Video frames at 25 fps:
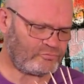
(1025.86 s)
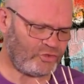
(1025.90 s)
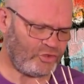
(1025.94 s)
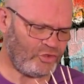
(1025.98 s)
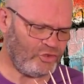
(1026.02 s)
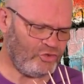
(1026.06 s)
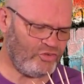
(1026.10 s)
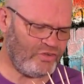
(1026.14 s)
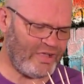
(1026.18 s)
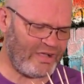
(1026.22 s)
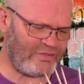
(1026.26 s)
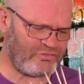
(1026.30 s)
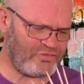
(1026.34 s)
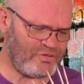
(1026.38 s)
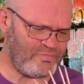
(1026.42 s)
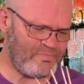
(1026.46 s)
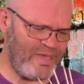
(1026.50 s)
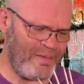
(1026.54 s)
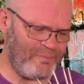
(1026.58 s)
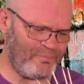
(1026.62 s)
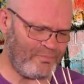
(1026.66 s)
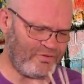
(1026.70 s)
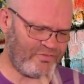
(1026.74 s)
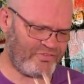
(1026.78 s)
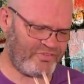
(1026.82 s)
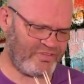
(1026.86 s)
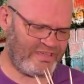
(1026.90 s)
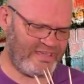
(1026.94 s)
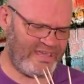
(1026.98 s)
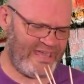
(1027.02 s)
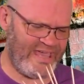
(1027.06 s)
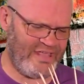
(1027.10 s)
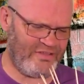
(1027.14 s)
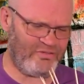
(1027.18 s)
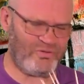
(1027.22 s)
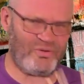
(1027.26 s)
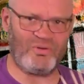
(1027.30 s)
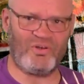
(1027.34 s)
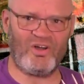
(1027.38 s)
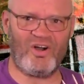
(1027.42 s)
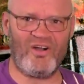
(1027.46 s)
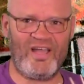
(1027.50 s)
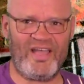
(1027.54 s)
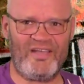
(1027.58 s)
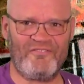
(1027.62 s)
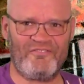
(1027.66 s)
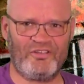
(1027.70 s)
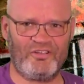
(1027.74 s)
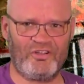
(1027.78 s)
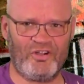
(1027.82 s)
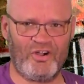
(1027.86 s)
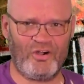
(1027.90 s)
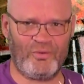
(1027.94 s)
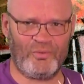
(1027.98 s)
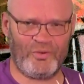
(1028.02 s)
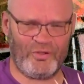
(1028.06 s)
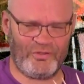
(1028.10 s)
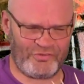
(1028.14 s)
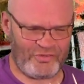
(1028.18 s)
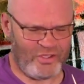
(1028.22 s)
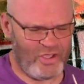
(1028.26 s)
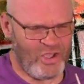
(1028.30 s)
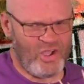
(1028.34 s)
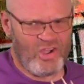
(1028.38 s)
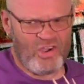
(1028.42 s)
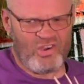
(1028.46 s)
Because you have to remember, as a kid, all I ever got was